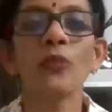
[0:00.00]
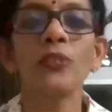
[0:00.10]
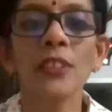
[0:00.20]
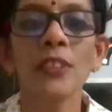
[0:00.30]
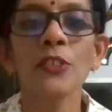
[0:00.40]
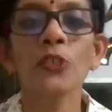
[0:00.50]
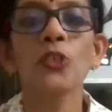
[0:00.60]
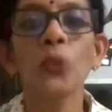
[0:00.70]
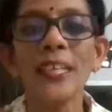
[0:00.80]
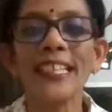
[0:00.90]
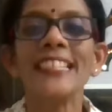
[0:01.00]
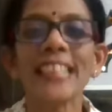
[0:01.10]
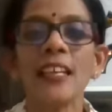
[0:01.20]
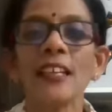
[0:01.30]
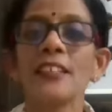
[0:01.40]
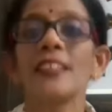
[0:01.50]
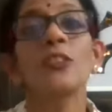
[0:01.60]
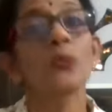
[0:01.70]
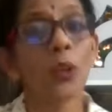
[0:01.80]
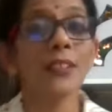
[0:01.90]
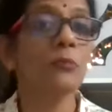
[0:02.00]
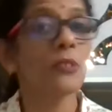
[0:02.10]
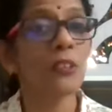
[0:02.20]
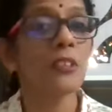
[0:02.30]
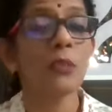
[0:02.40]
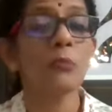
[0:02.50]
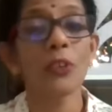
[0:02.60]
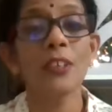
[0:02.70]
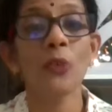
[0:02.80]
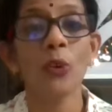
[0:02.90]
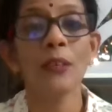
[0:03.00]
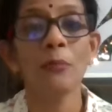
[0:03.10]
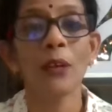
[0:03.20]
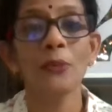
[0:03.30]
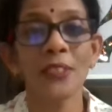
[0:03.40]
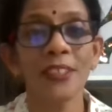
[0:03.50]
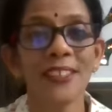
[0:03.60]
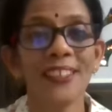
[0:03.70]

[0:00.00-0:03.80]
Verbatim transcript: go further, you should quickly tell our readers what this, this book is all about.